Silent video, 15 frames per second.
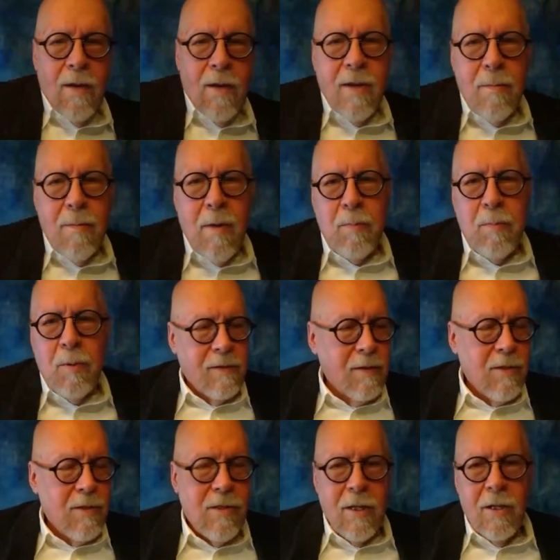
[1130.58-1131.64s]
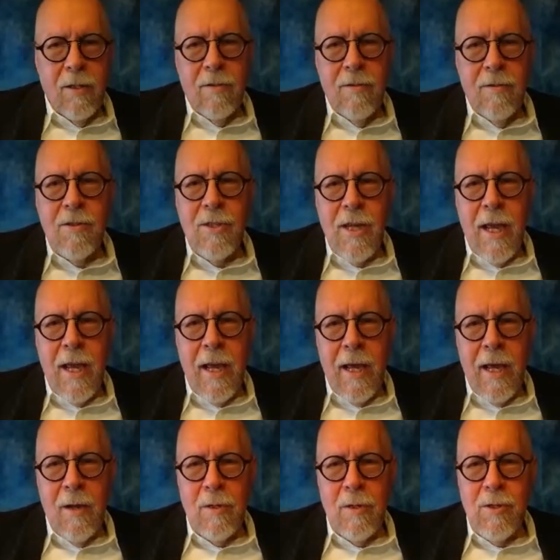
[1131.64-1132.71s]
come up with this little
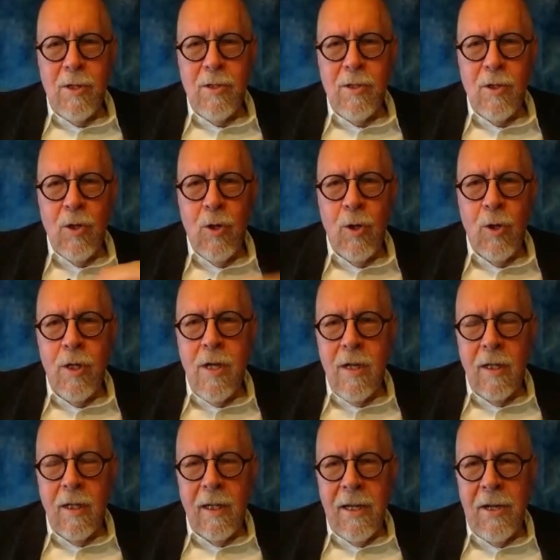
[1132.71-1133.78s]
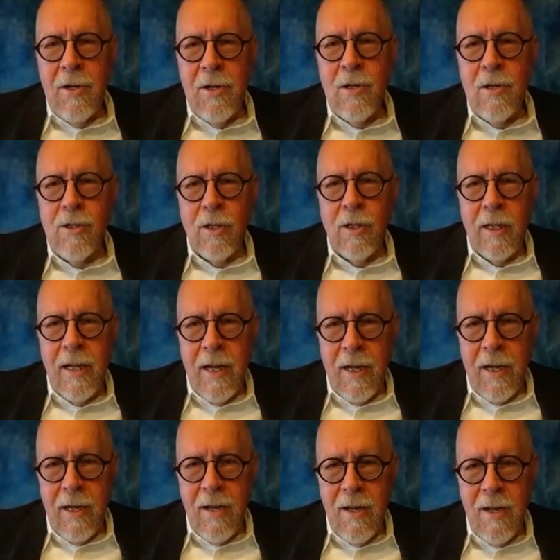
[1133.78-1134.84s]
saying, which is, good leaders
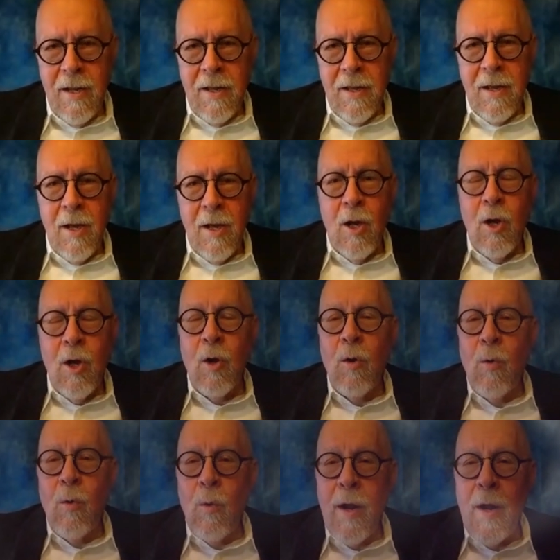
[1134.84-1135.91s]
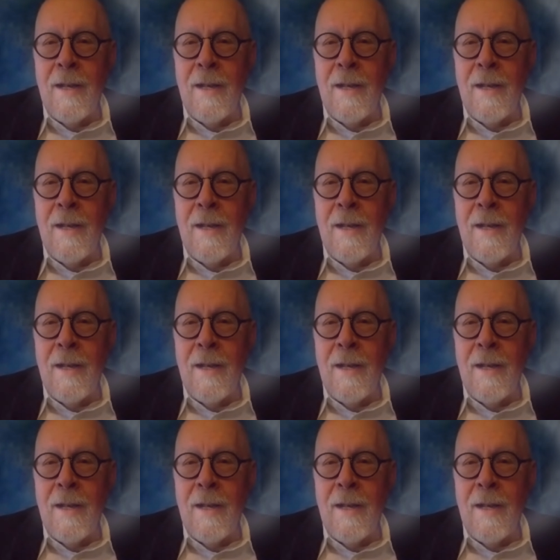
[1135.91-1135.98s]
lead, great